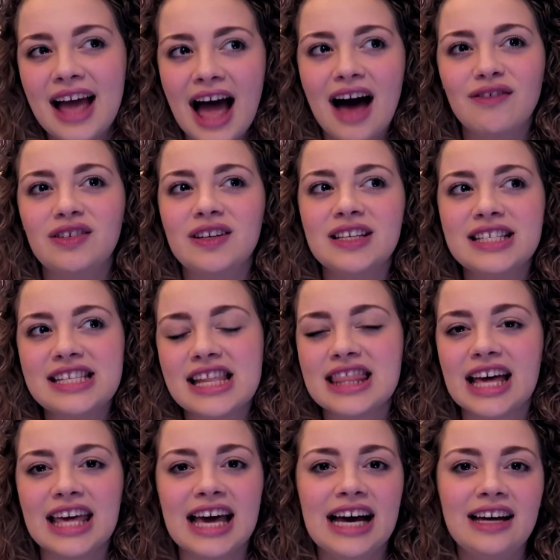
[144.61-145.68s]
Haven't said
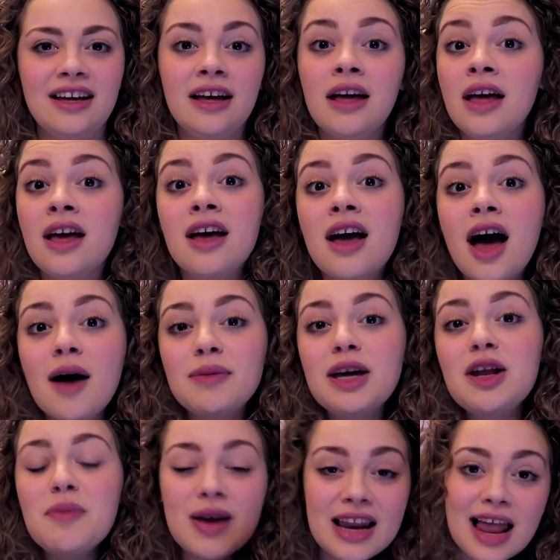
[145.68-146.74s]
that yet. I'm
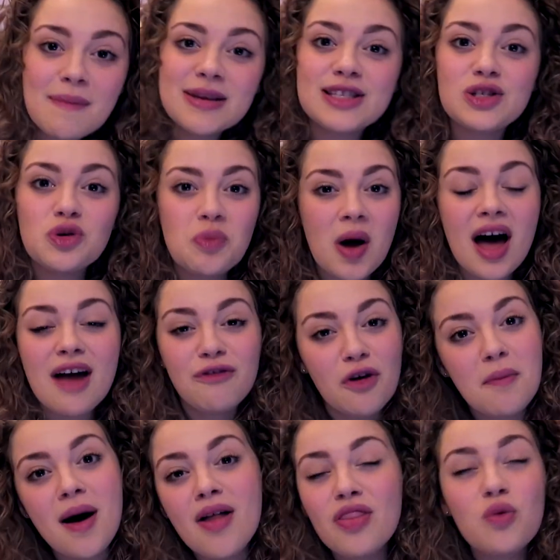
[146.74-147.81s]
gonna be in Les Mis in Dubai for
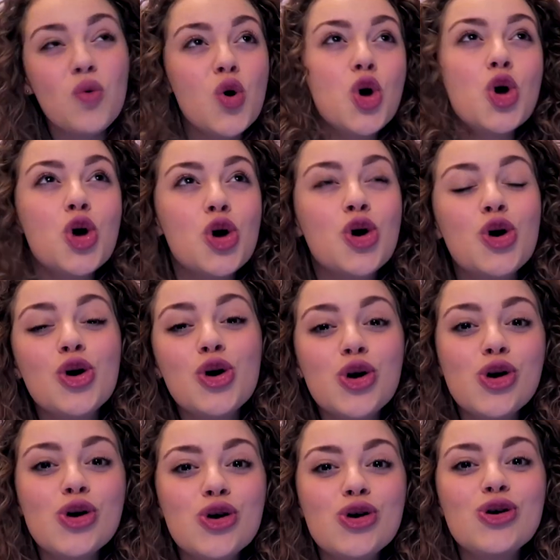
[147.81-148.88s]
a month,
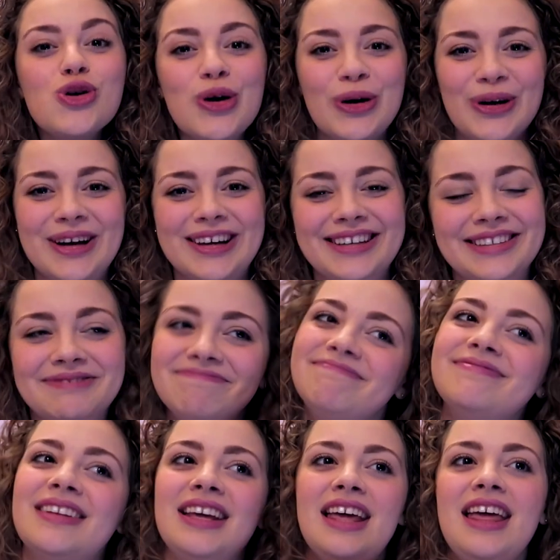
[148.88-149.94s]
woo!
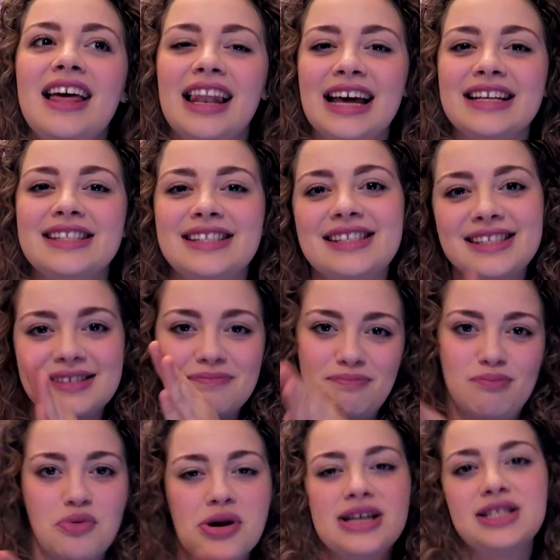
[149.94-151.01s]
Let's
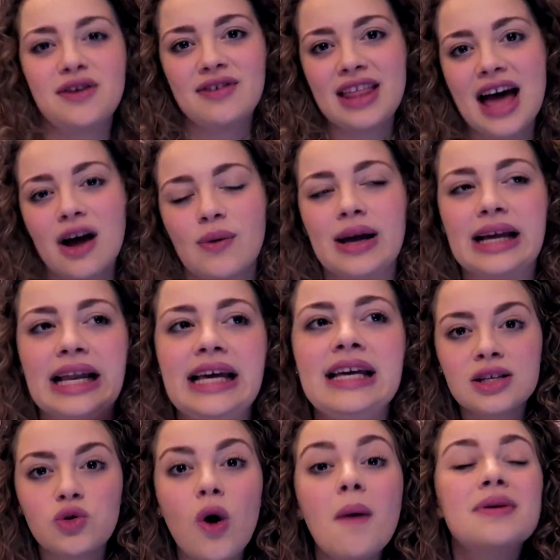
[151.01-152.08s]
breeze over that quickly.
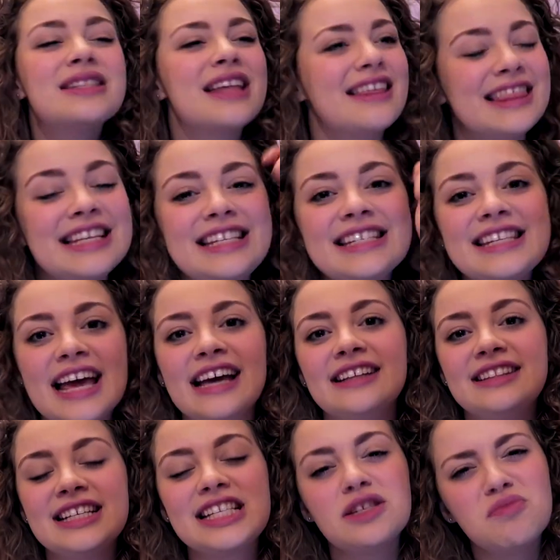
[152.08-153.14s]
So I was like, this is it.
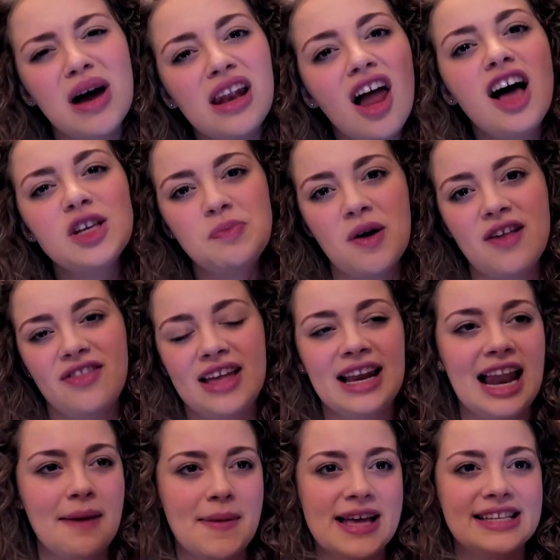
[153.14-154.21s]
This is my last birthday
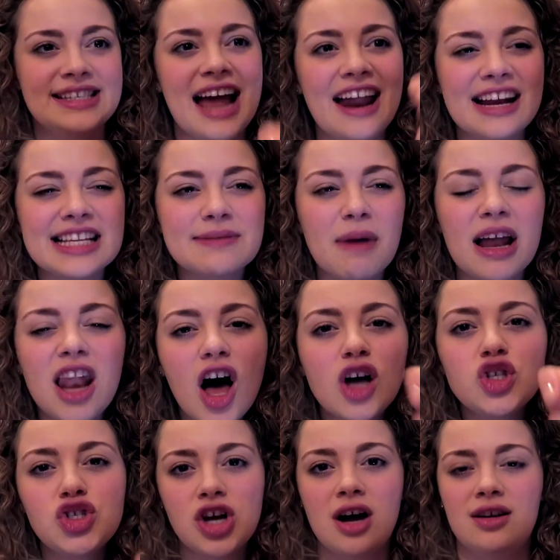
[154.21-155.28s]
in Les Mis, and it's my
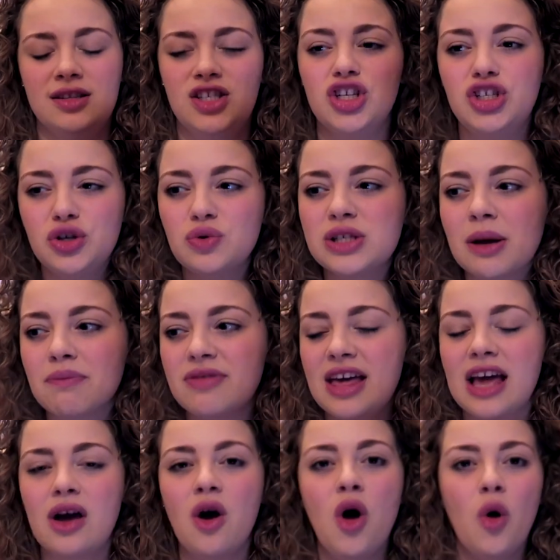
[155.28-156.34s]
last chance to do
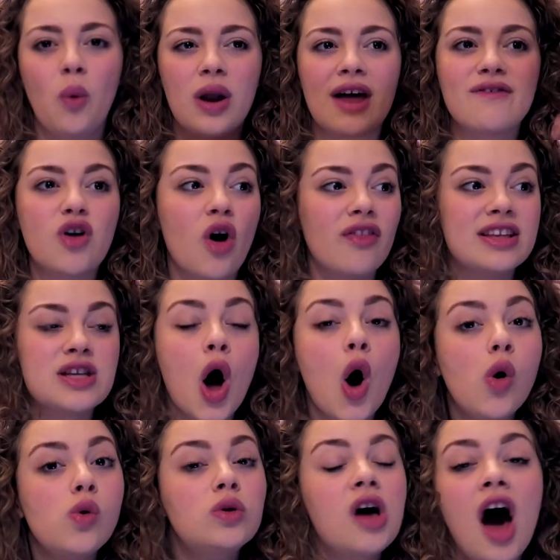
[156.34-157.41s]
something when I've got this
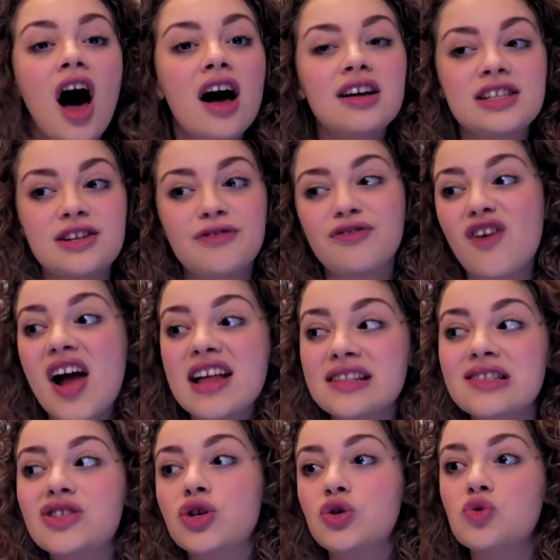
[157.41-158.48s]
whole cast of
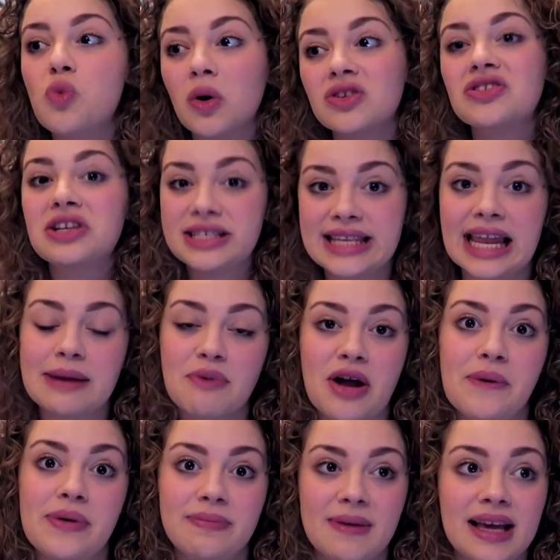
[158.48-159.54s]
friends who want to
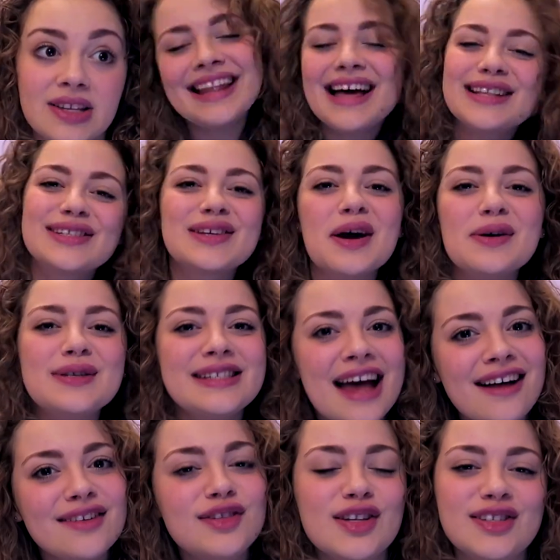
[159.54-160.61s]
celebrate with me. Let's go
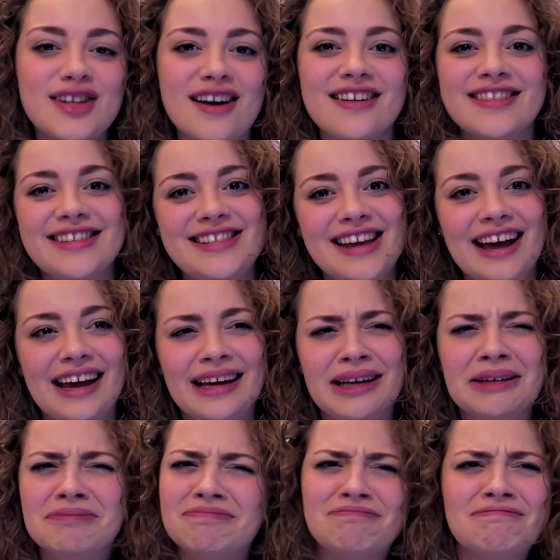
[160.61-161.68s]
salsa dancing.